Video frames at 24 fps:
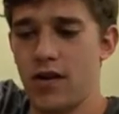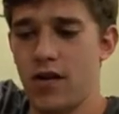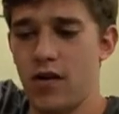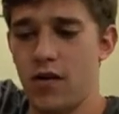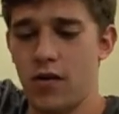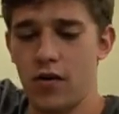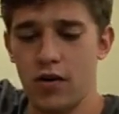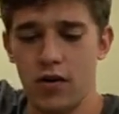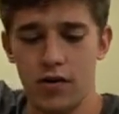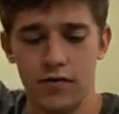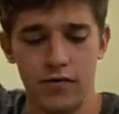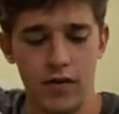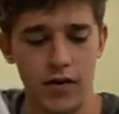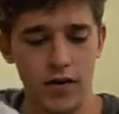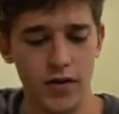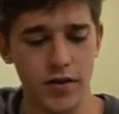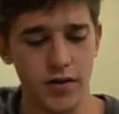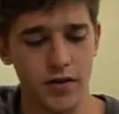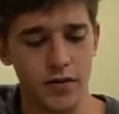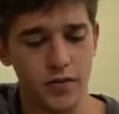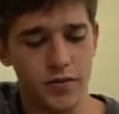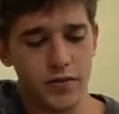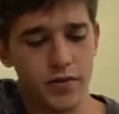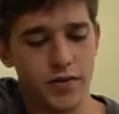all of our
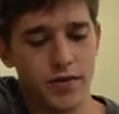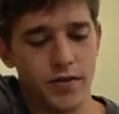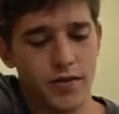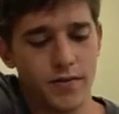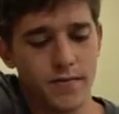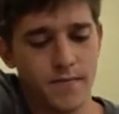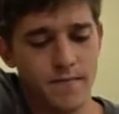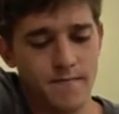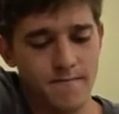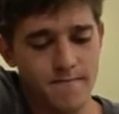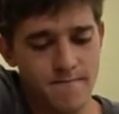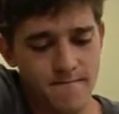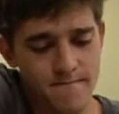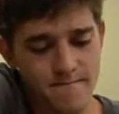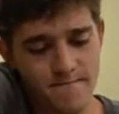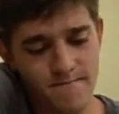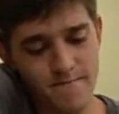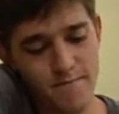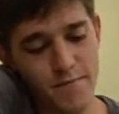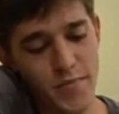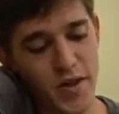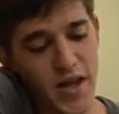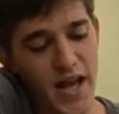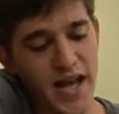used
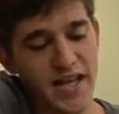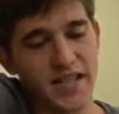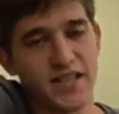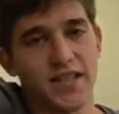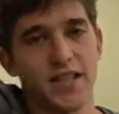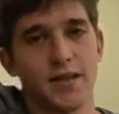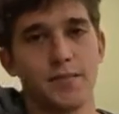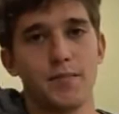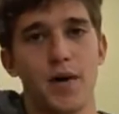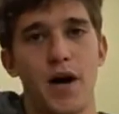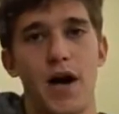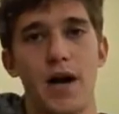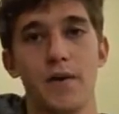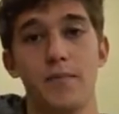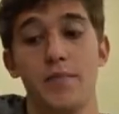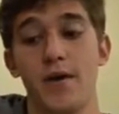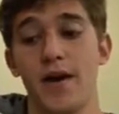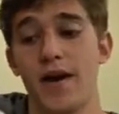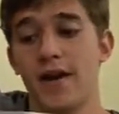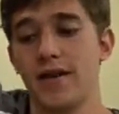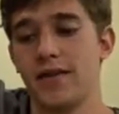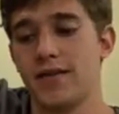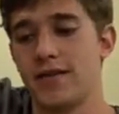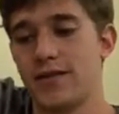plastic
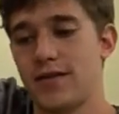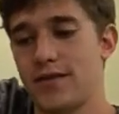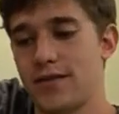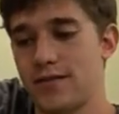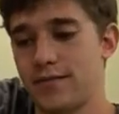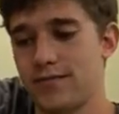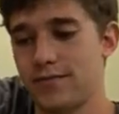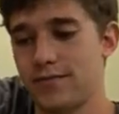pipettes.